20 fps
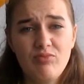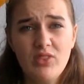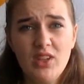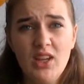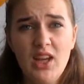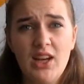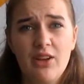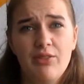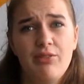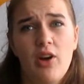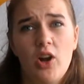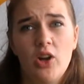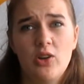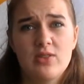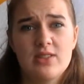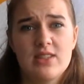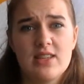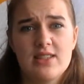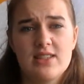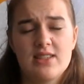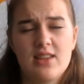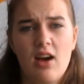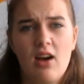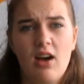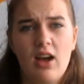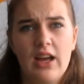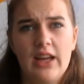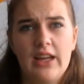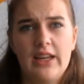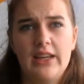and it follows this
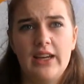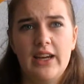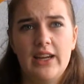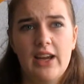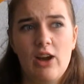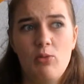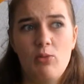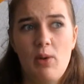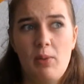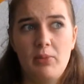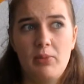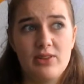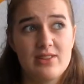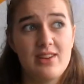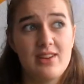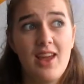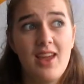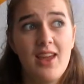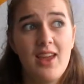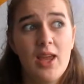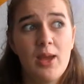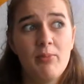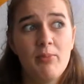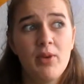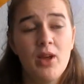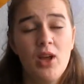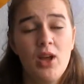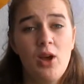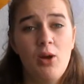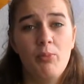guy, I can't remember his name,
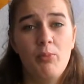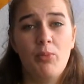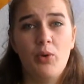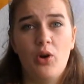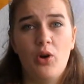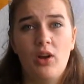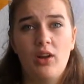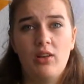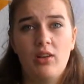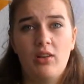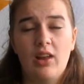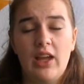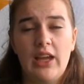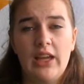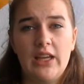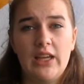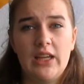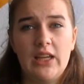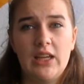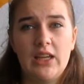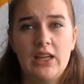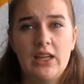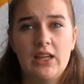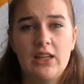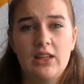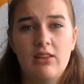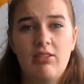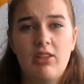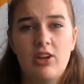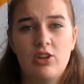but like
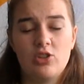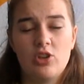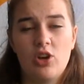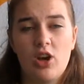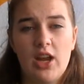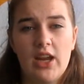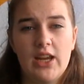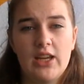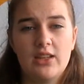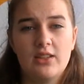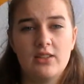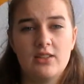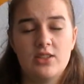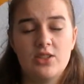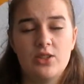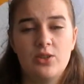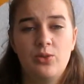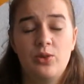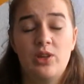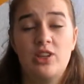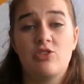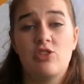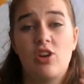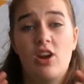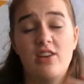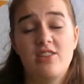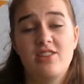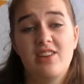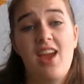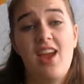he's
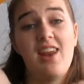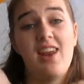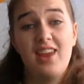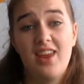trying to get